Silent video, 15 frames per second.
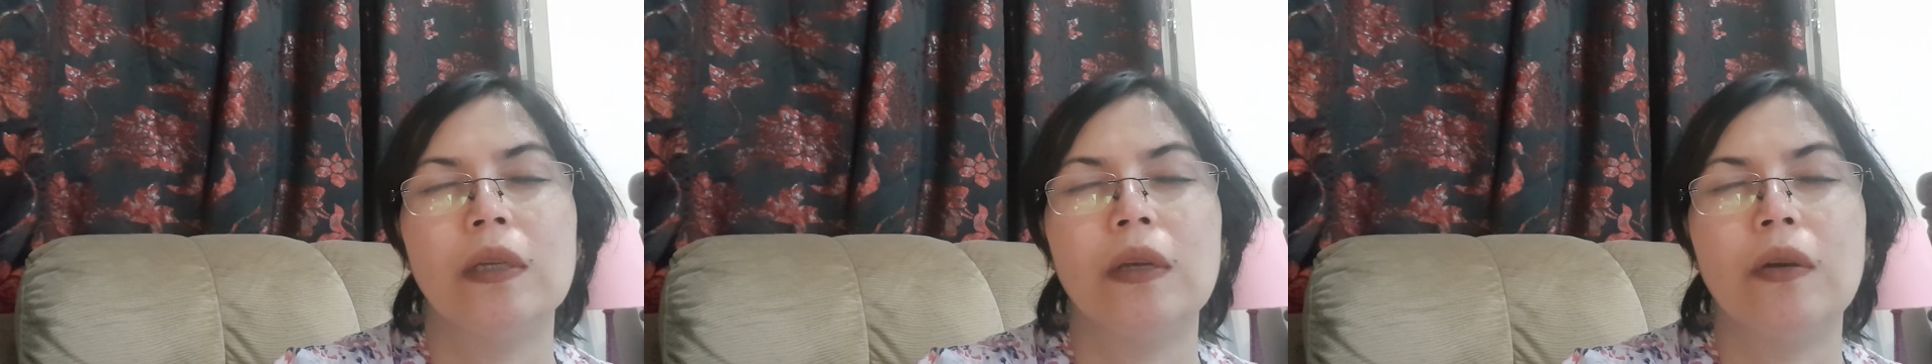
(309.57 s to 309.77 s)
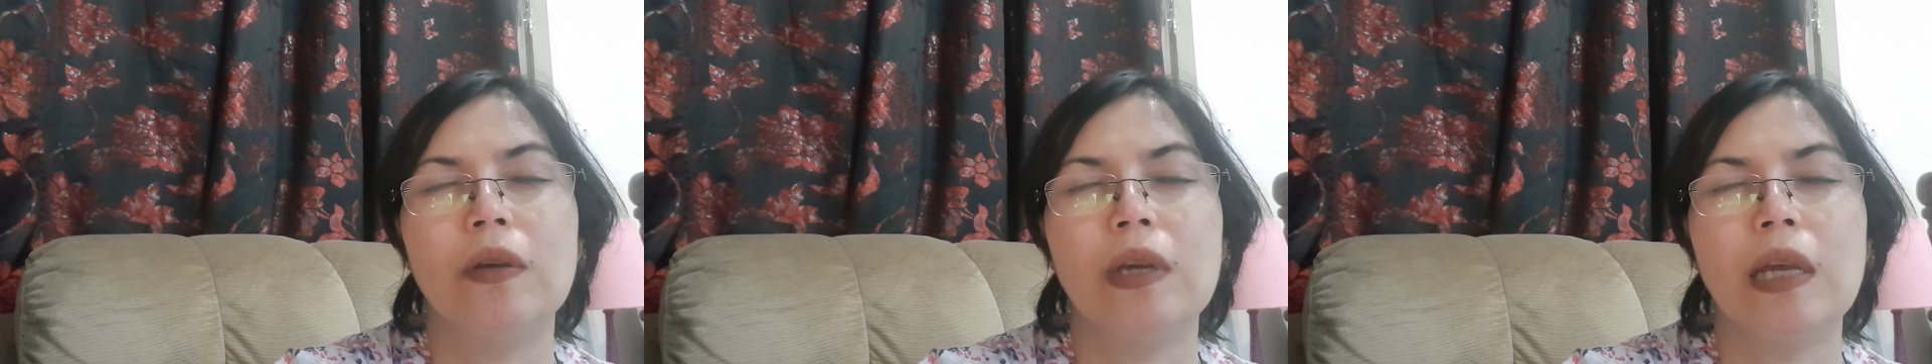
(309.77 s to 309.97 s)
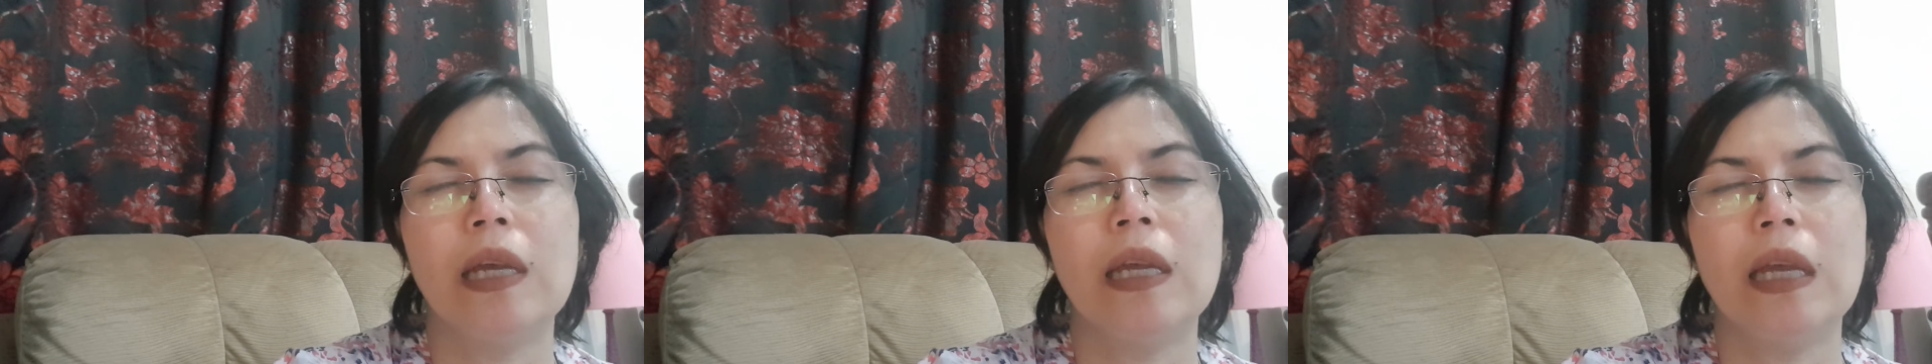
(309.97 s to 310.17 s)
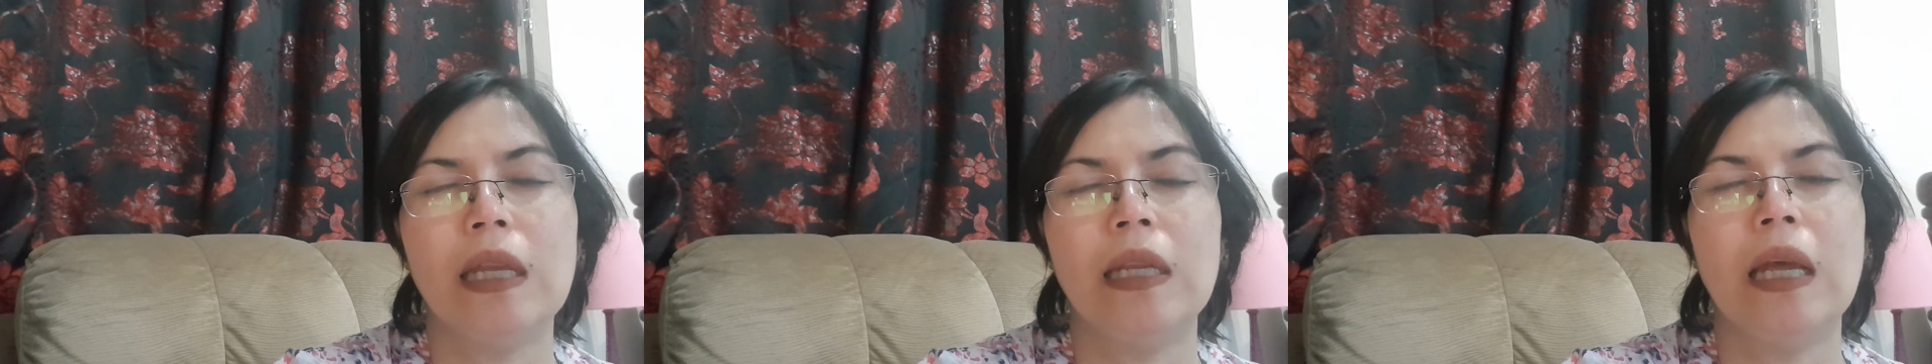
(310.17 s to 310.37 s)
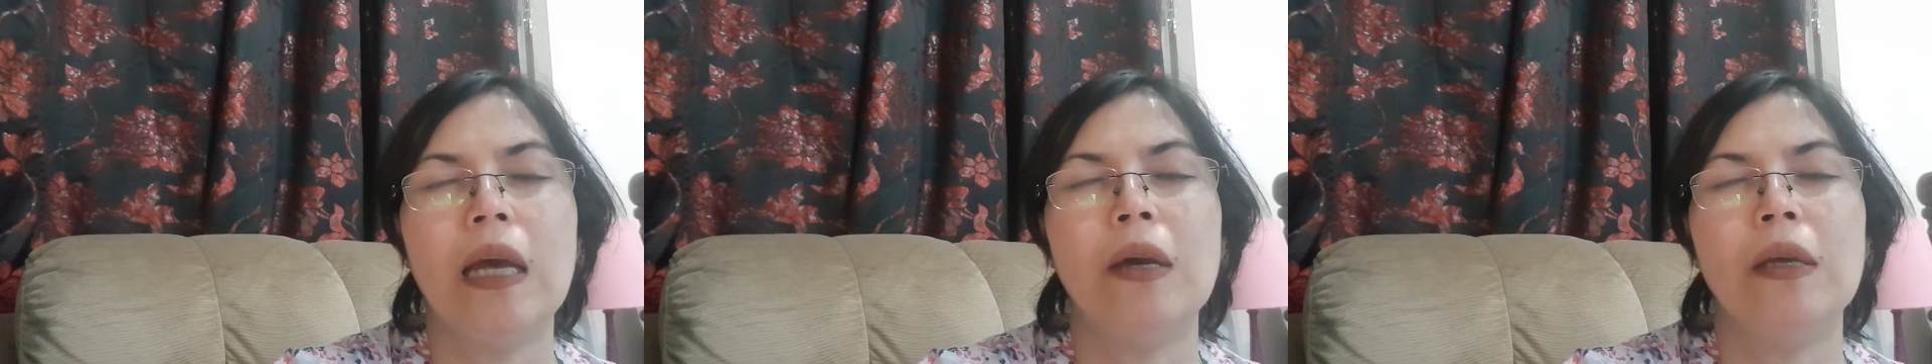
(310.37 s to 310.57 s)
Okay,
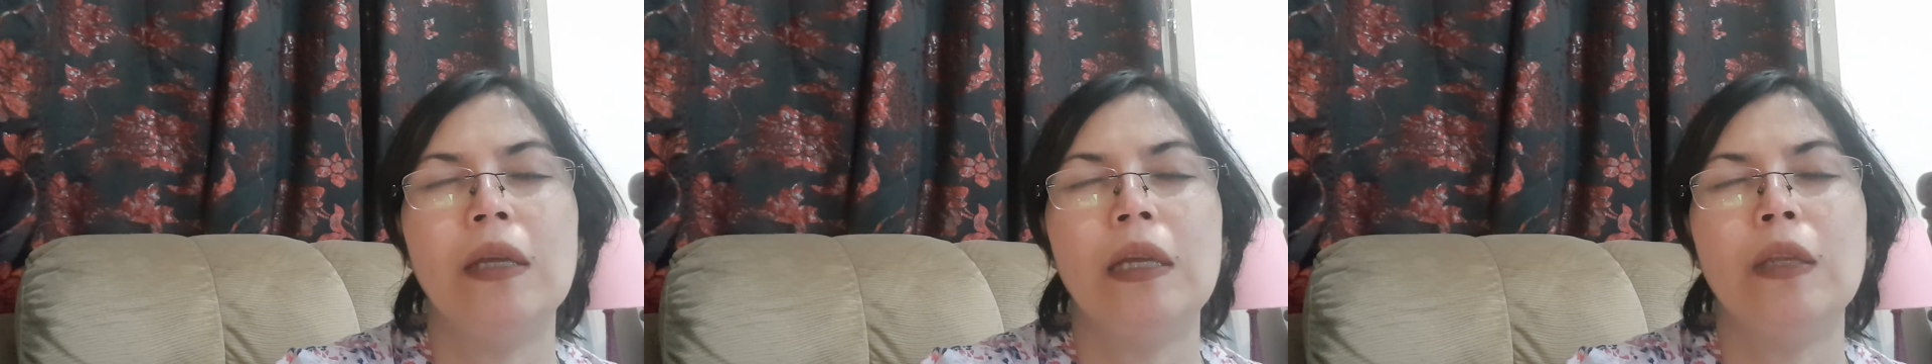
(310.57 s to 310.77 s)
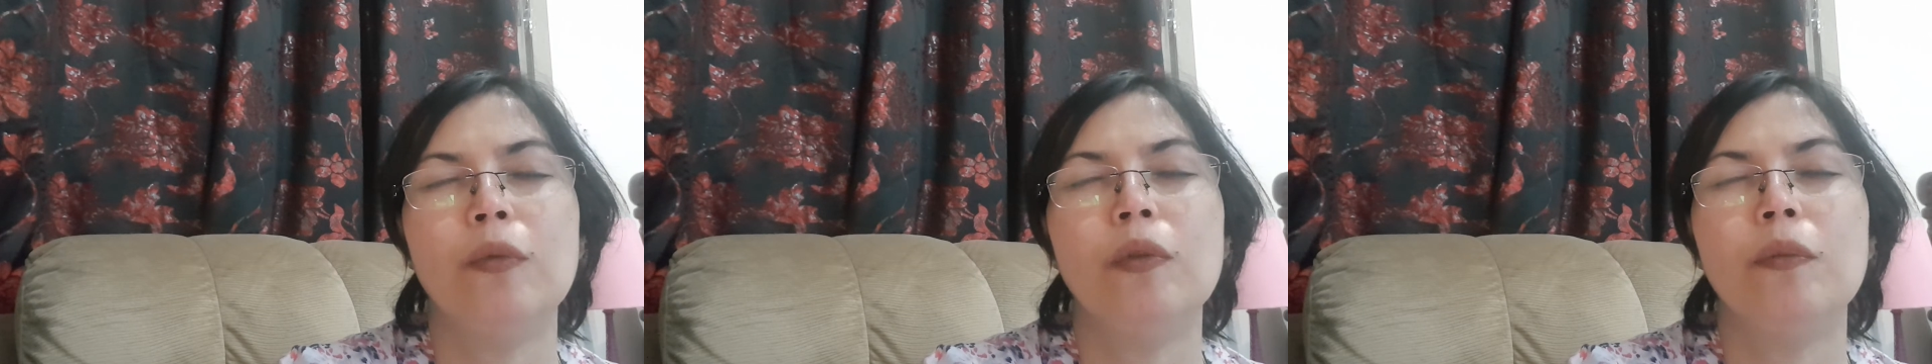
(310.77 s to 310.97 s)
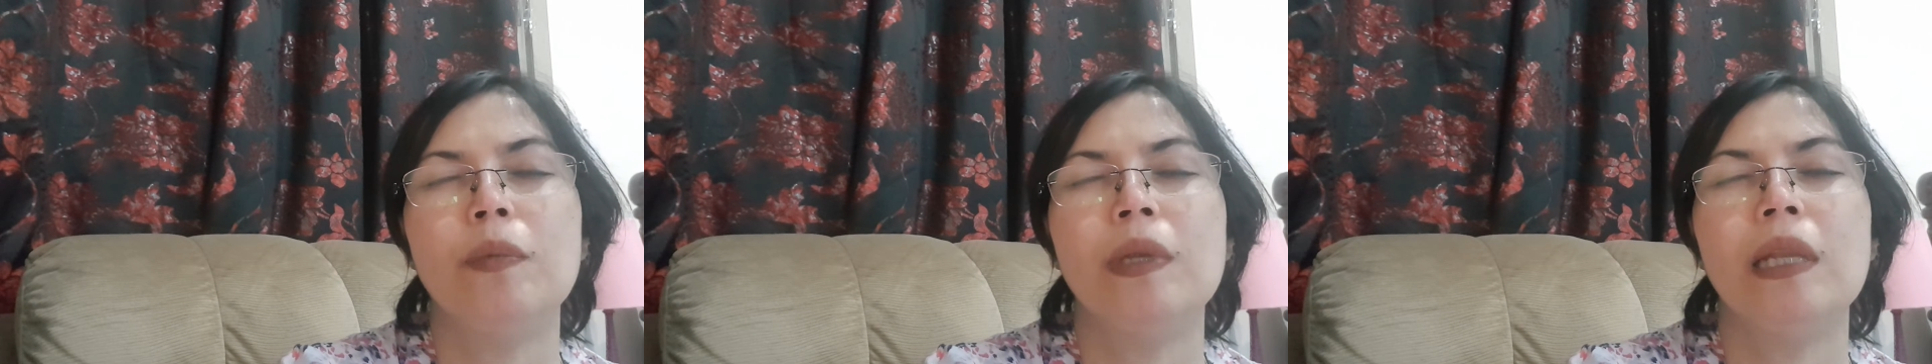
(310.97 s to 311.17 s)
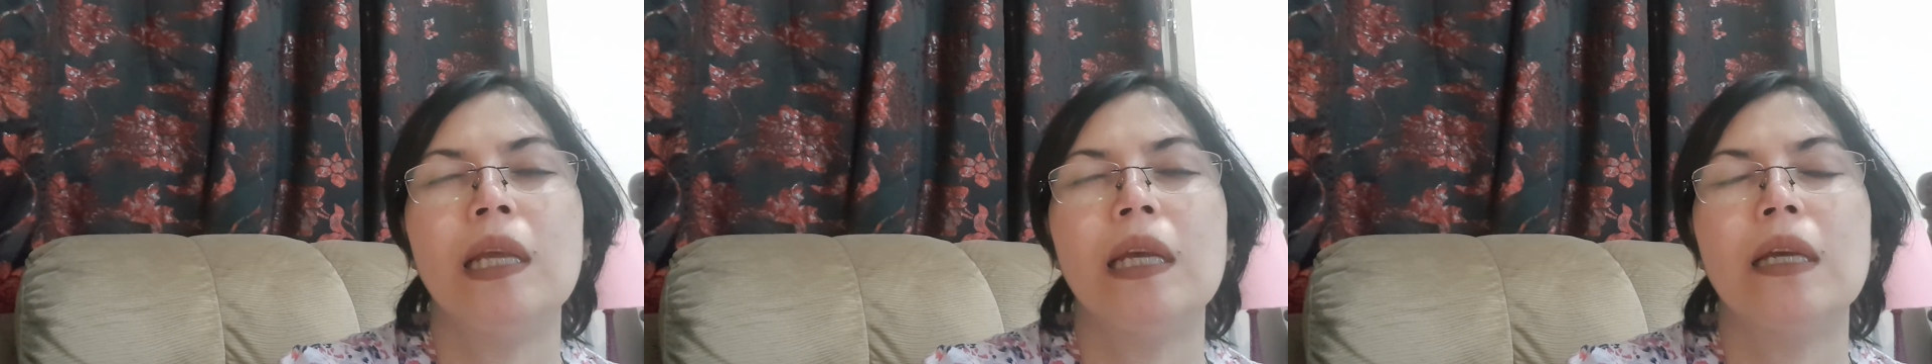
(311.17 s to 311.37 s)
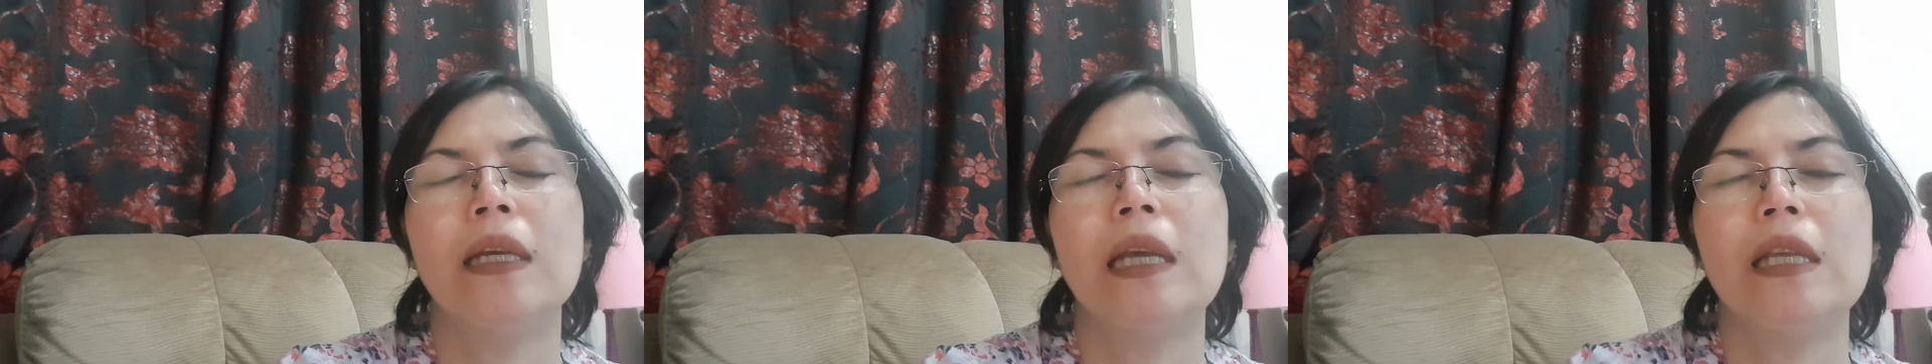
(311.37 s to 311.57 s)
and it will be like
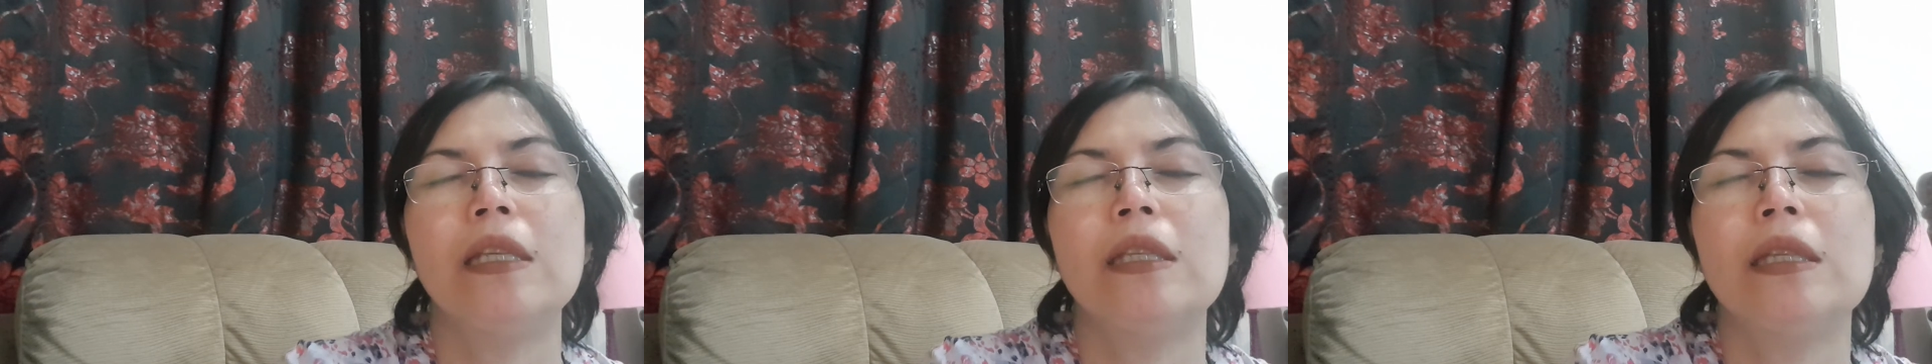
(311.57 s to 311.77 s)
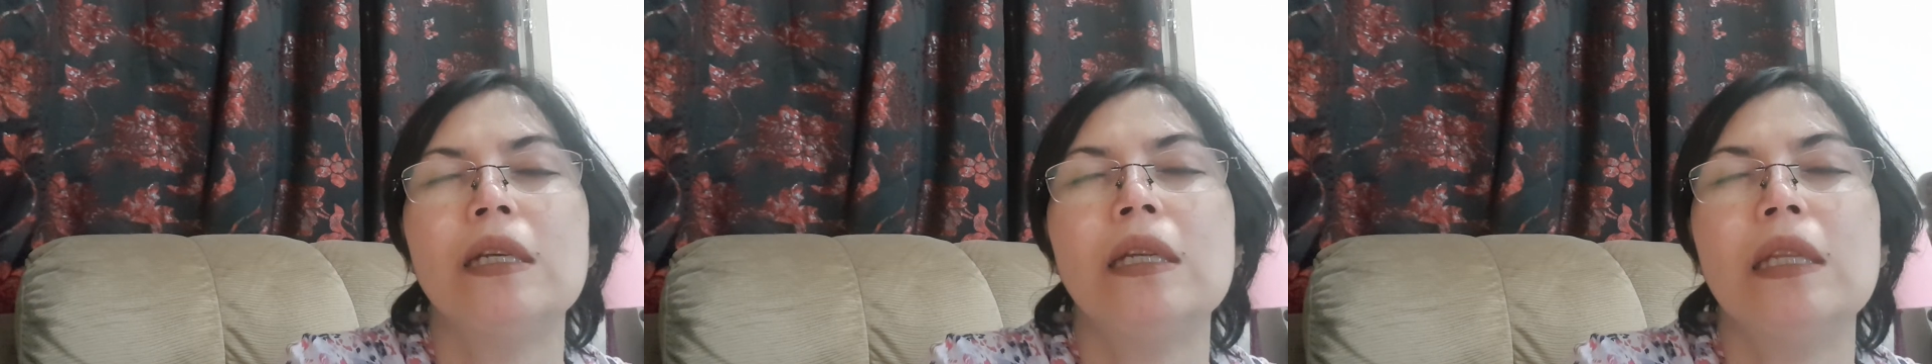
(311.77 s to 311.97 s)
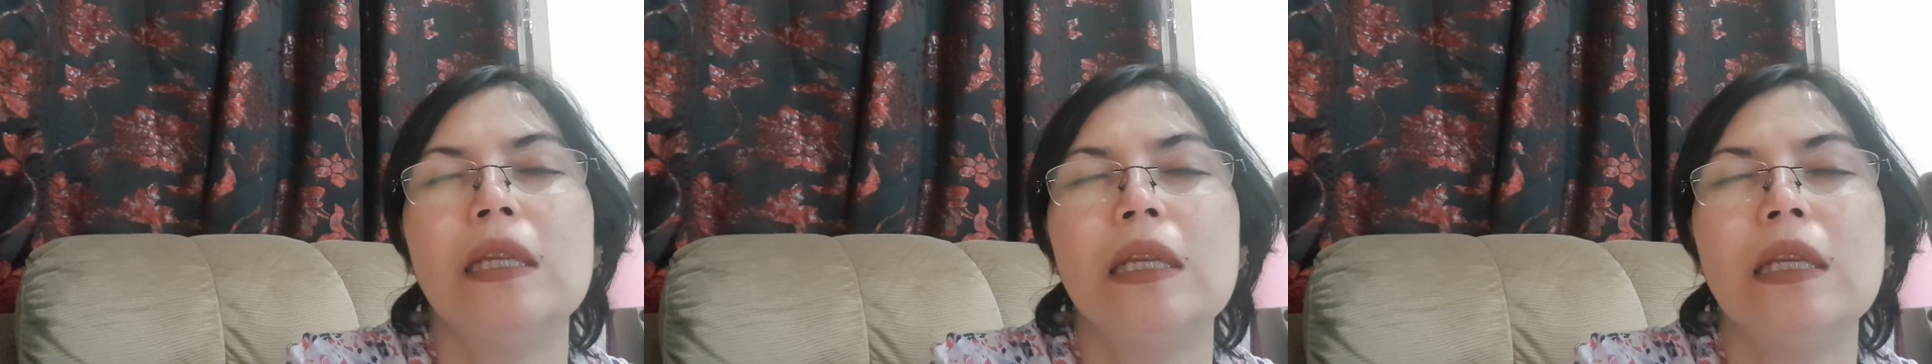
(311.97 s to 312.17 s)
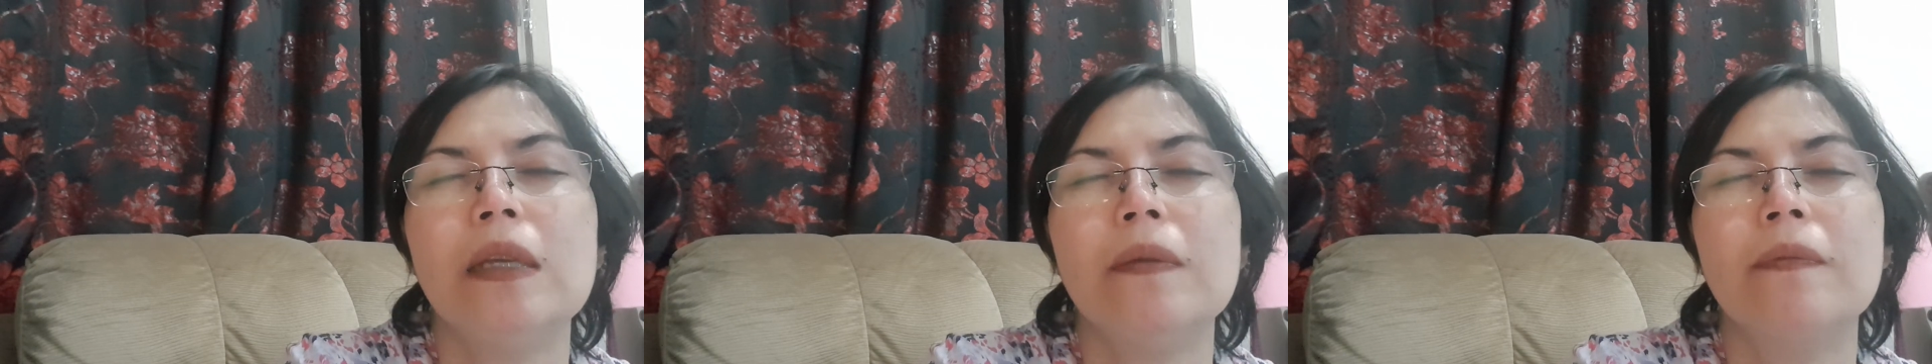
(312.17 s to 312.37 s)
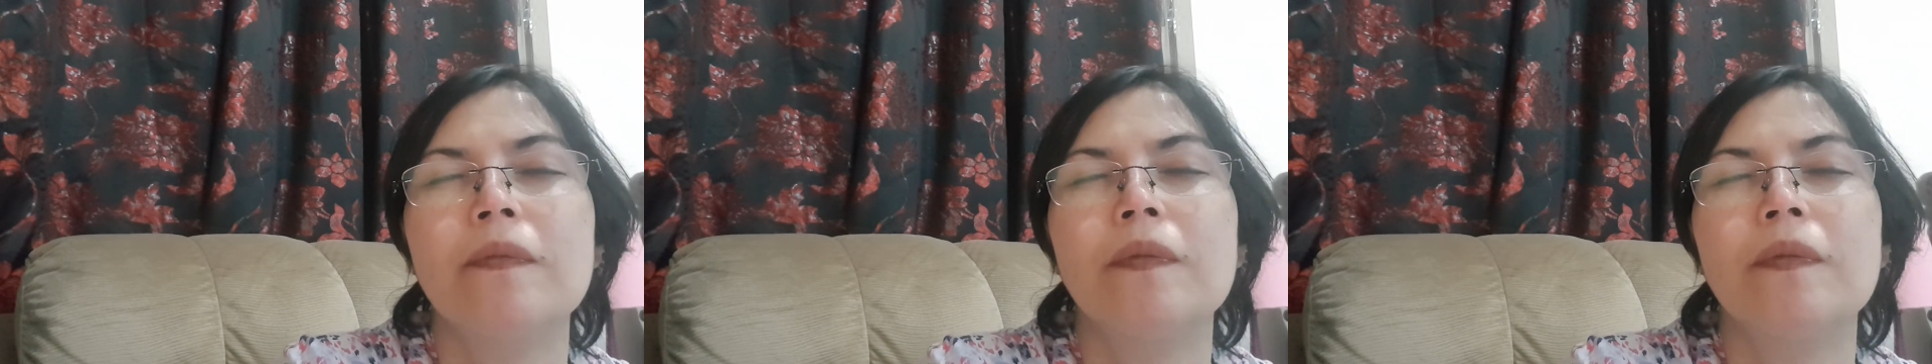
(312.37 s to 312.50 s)
a case study.